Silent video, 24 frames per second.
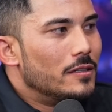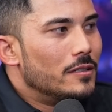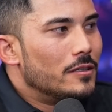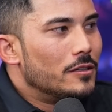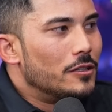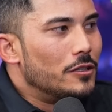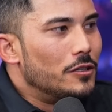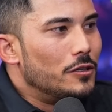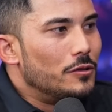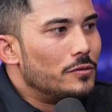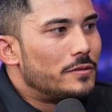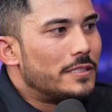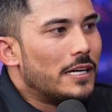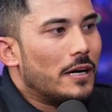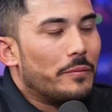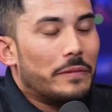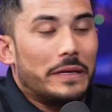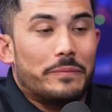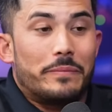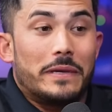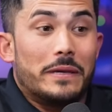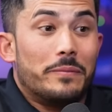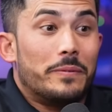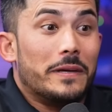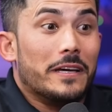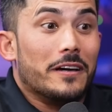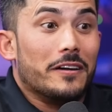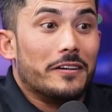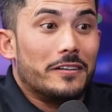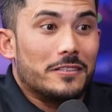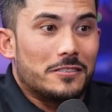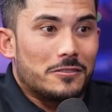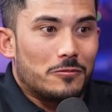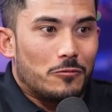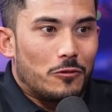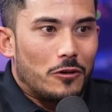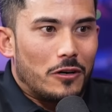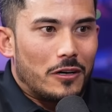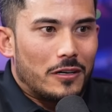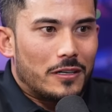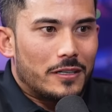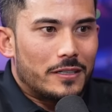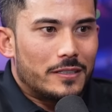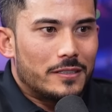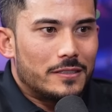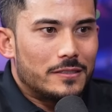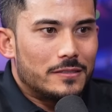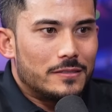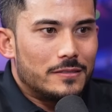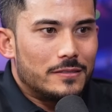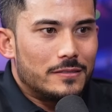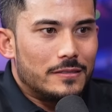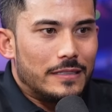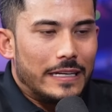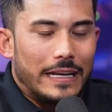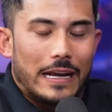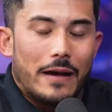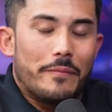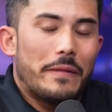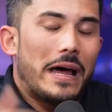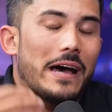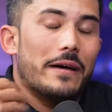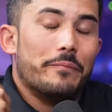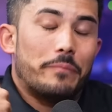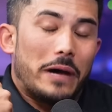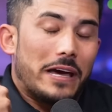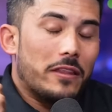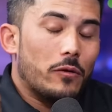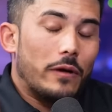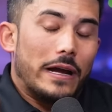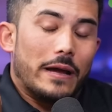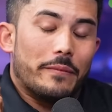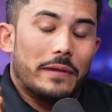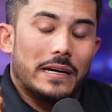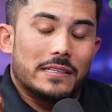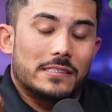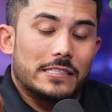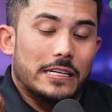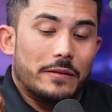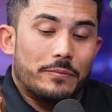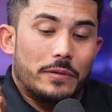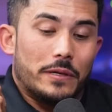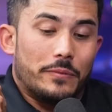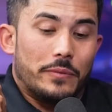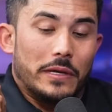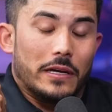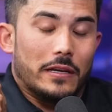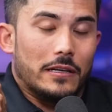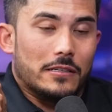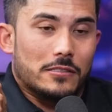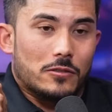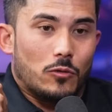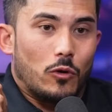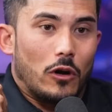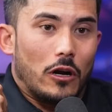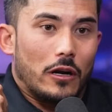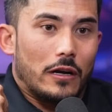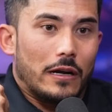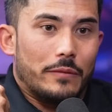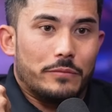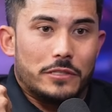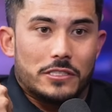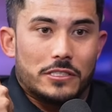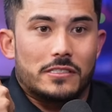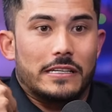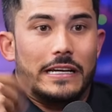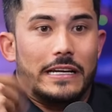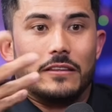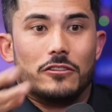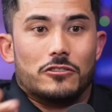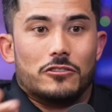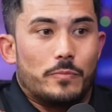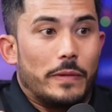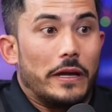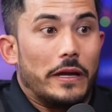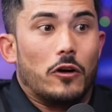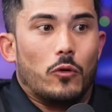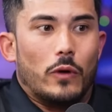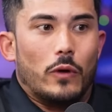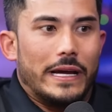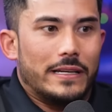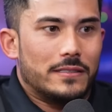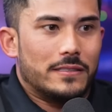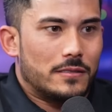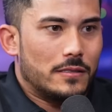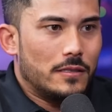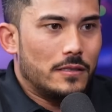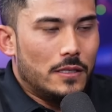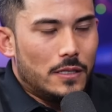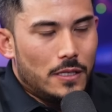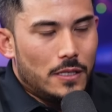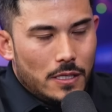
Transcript: who tell me PPL doesn't work. Yeah. And I'm not, by the way, I'm not saying PPL doesn't work. I'm just saying there's better ways.